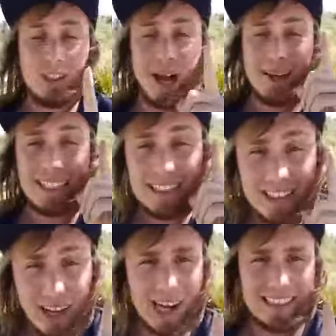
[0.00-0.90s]
to only
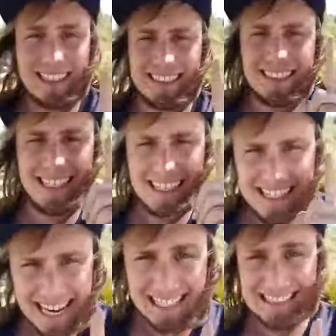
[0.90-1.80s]
start it
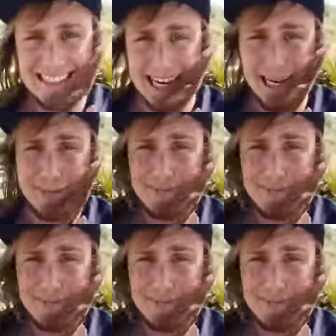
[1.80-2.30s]
next year.